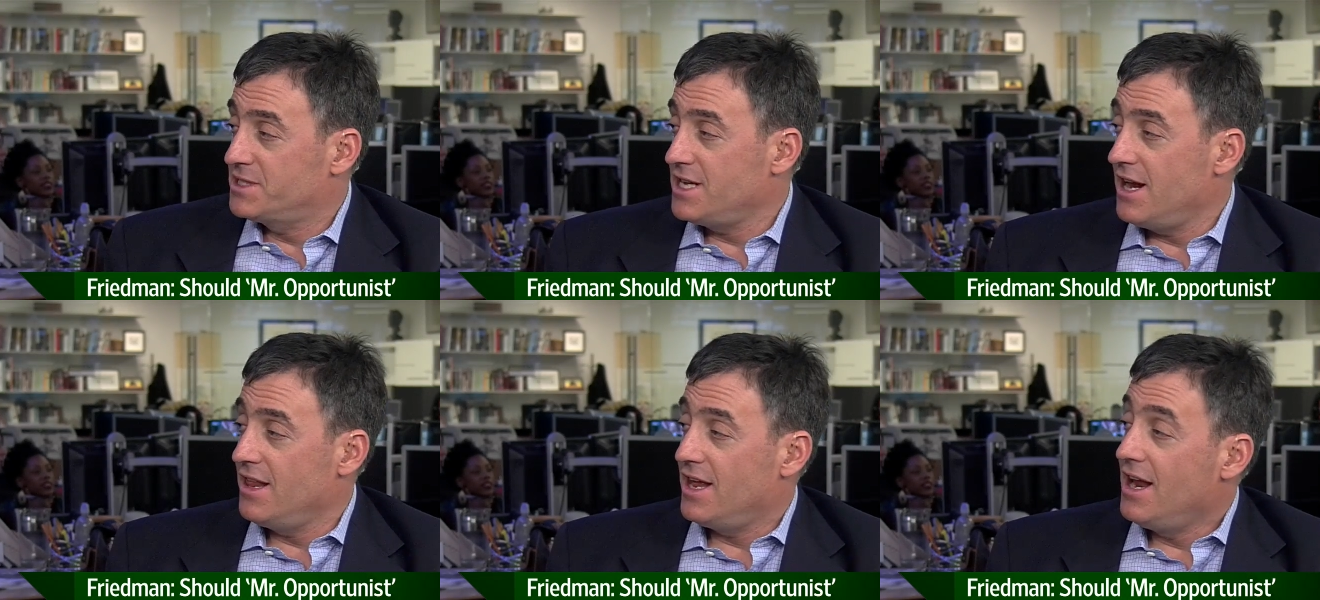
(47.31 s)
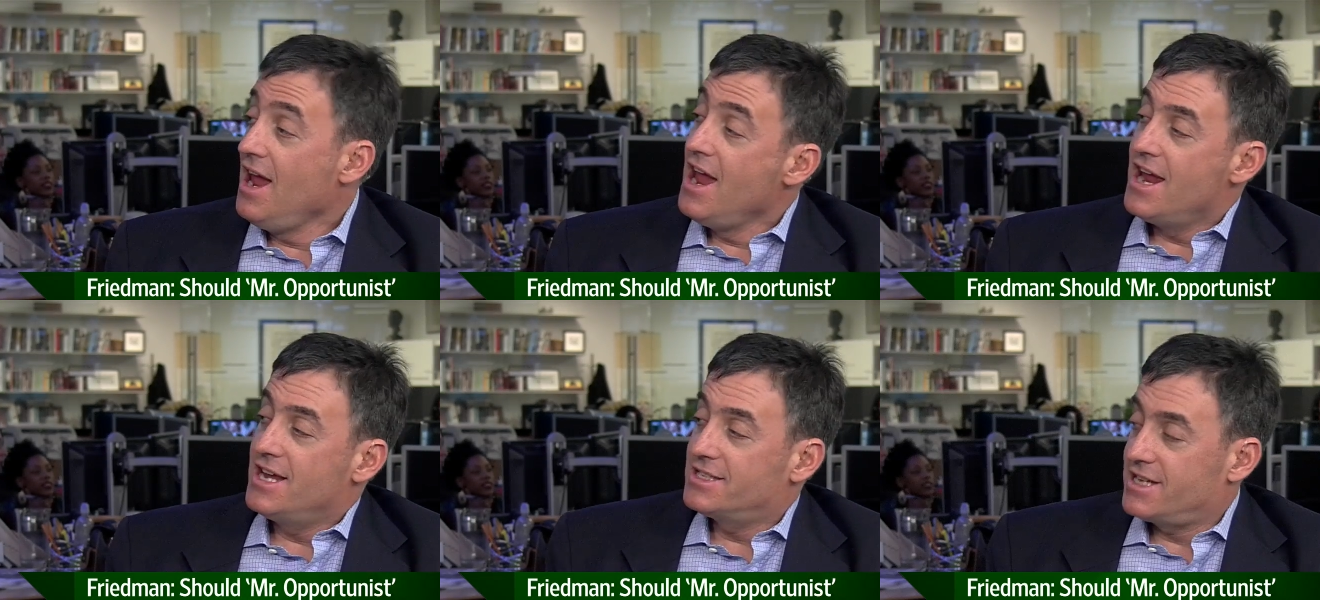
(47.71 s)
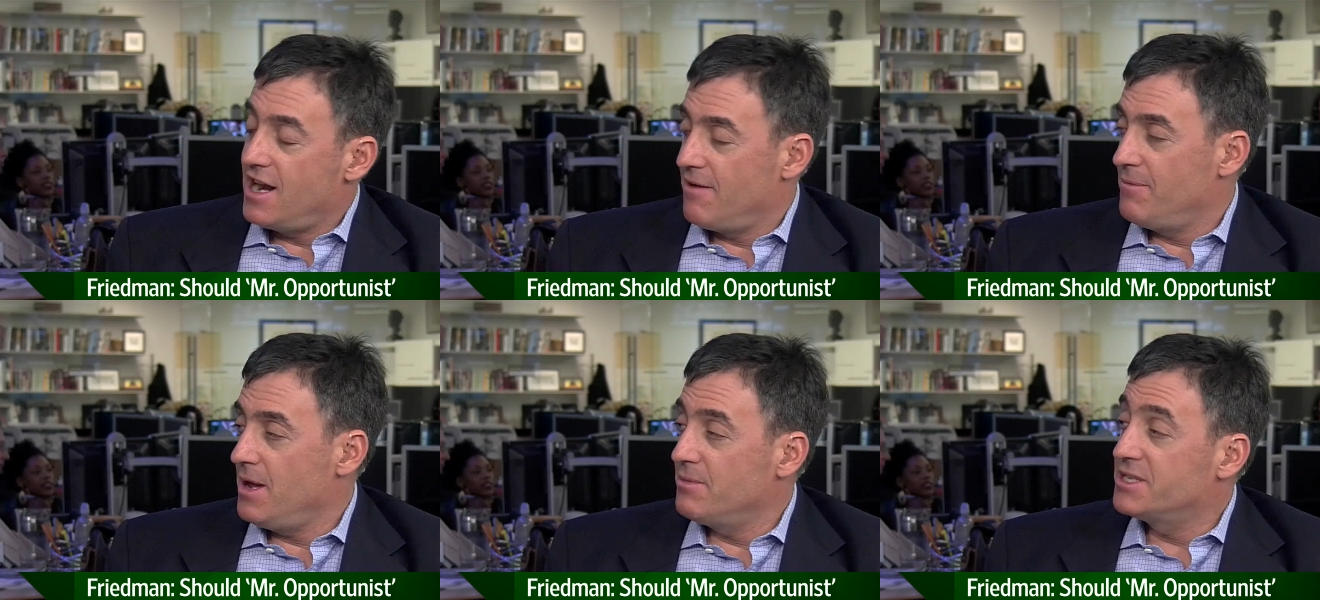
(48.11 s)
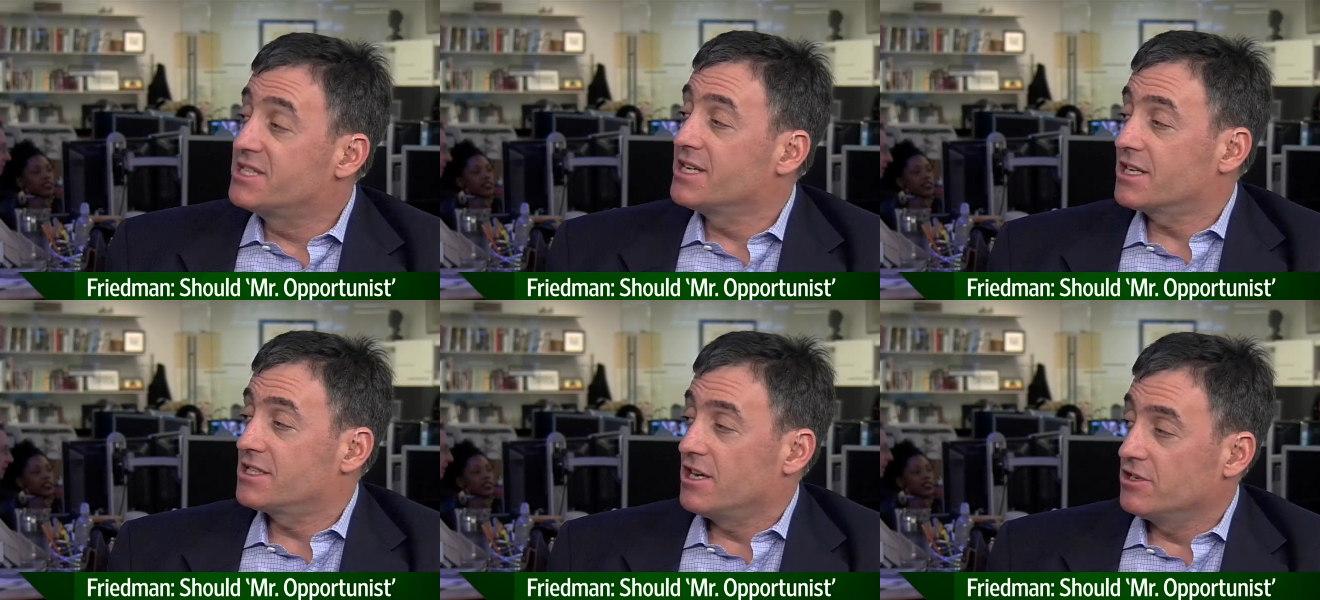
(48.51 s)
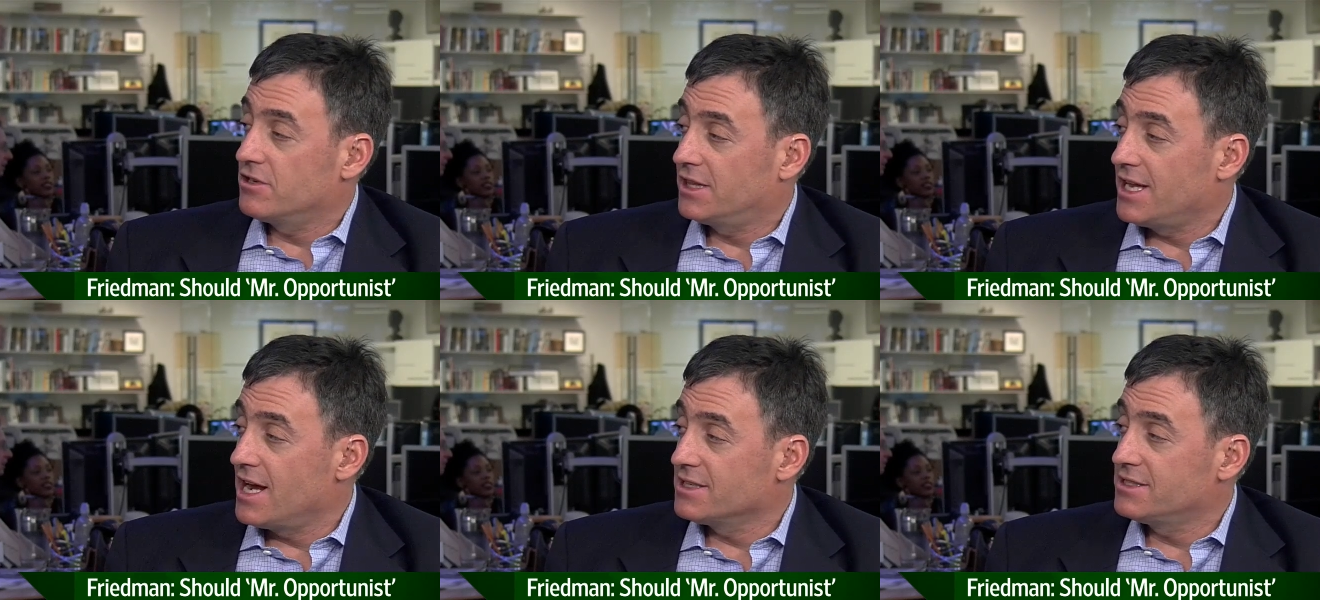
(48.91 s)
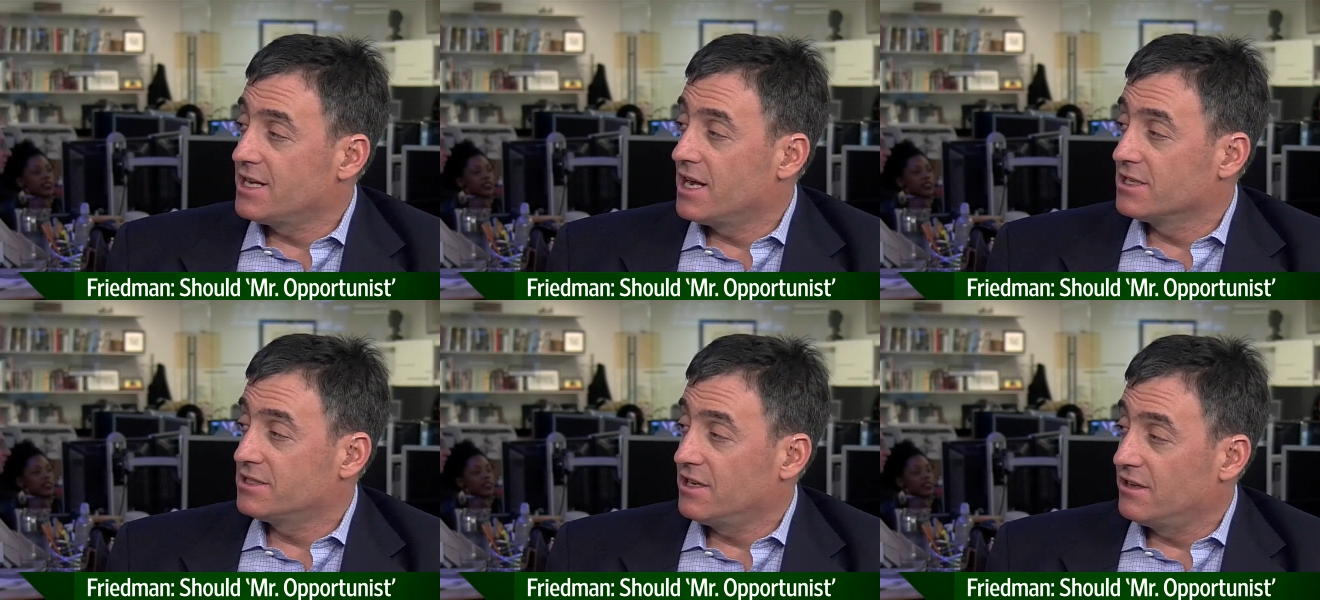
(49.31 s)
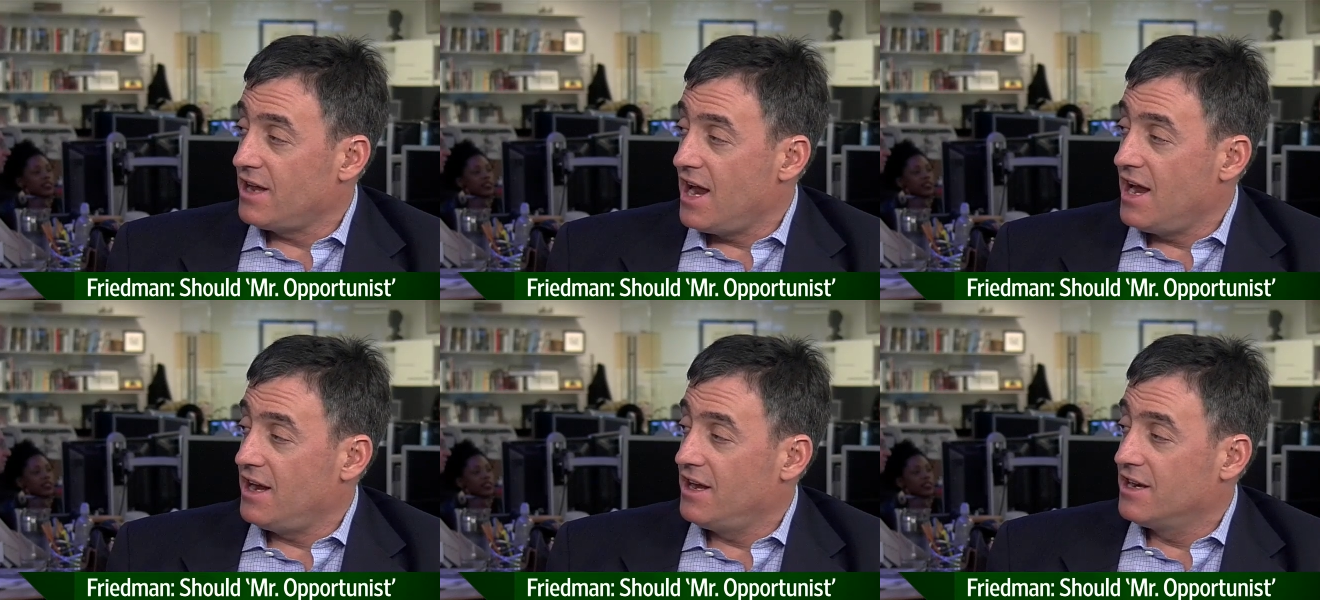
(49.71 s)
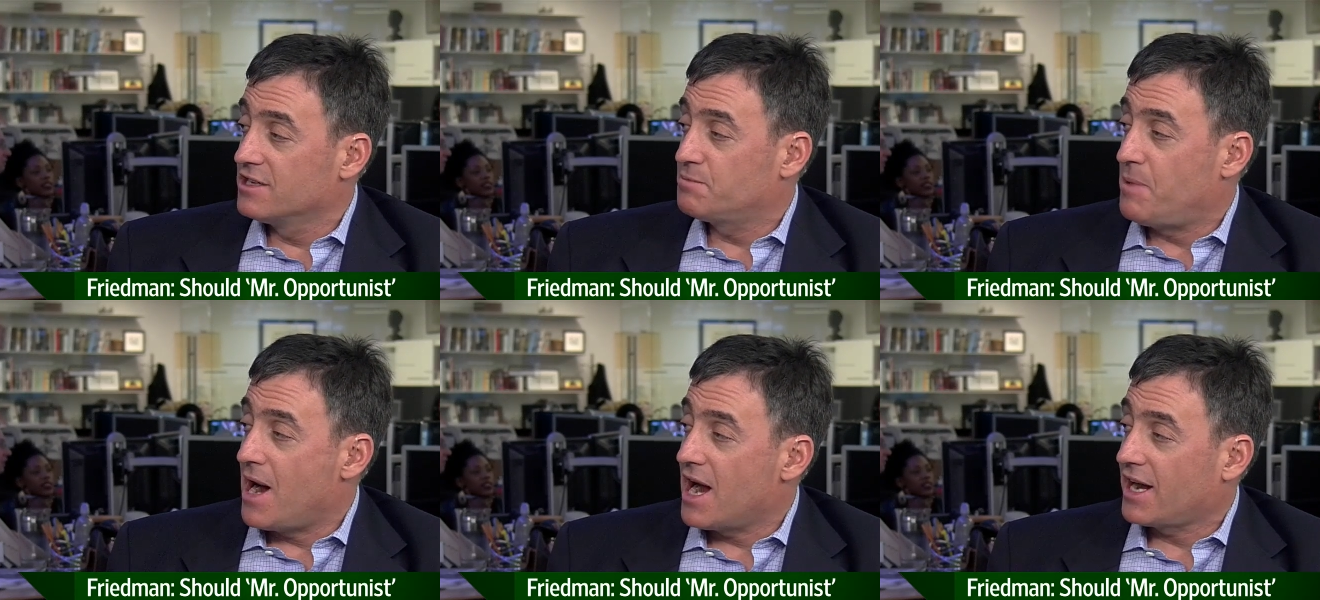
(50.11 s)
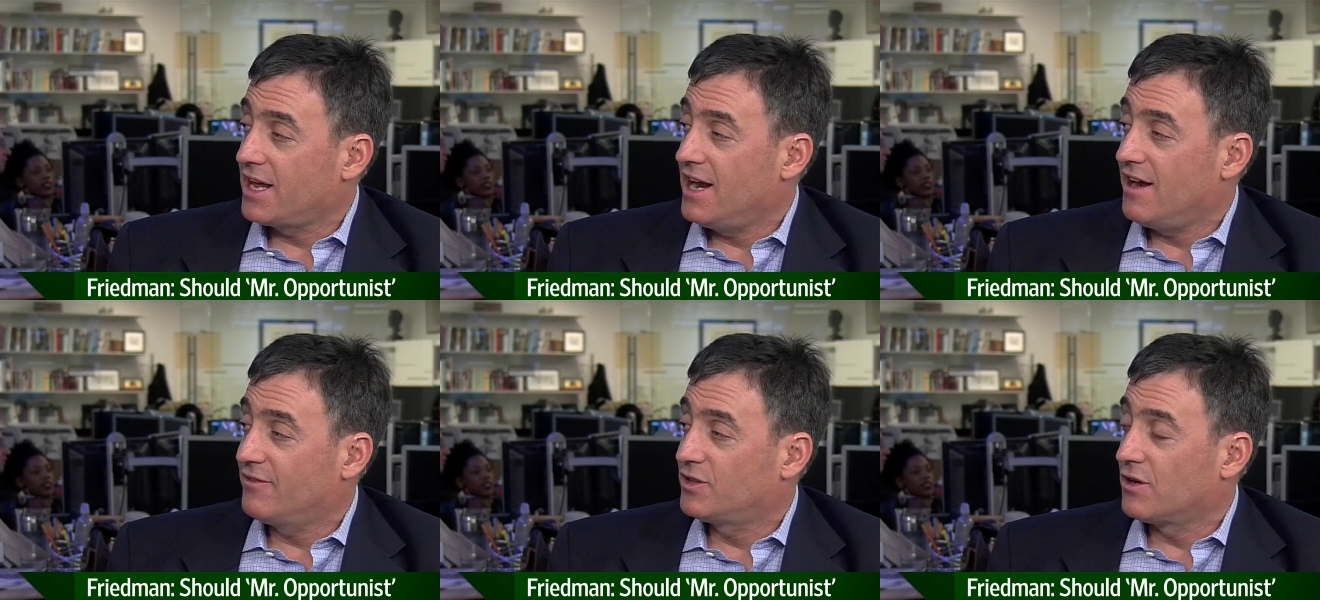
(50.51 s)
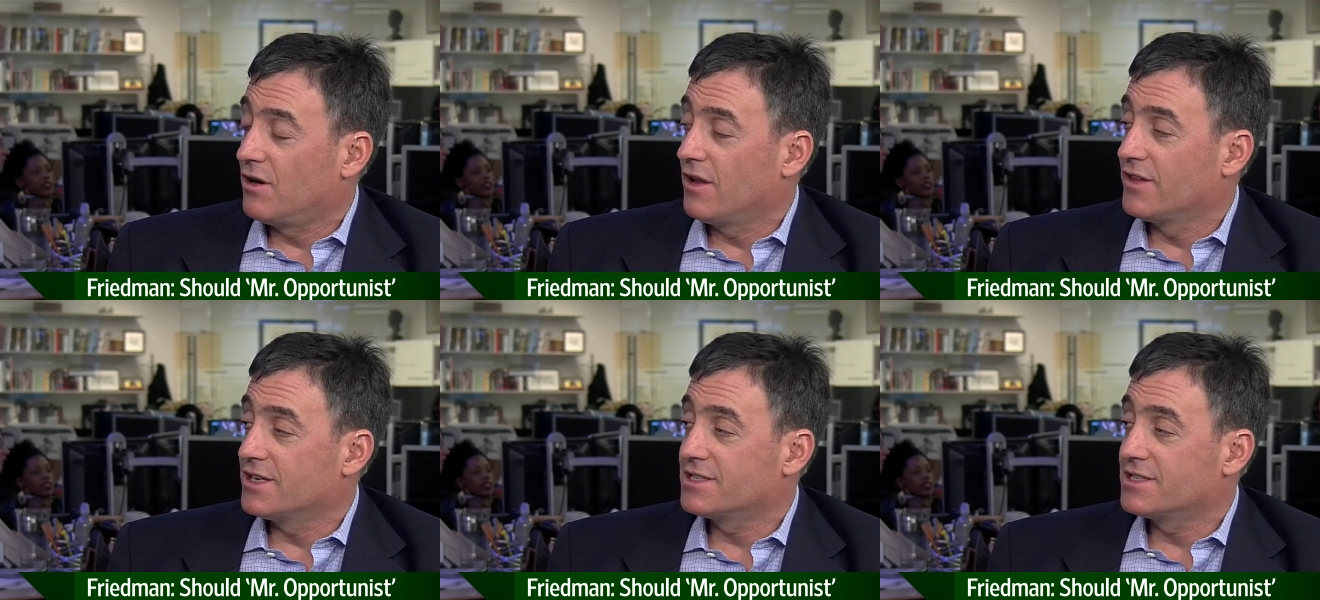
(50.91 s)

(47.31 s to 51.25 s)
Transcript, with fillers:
Speaker 1: percent of it. He's going to have maybe six hundred thousand dollars in, in his pocket Poor after guy. all